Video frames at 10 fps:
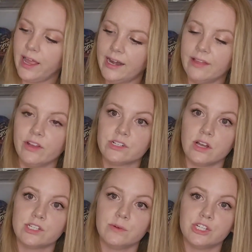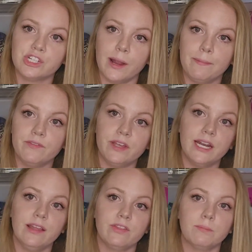and there's also a stripe of
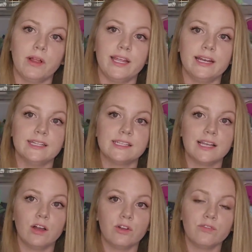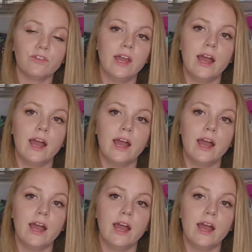it in the blanket itself.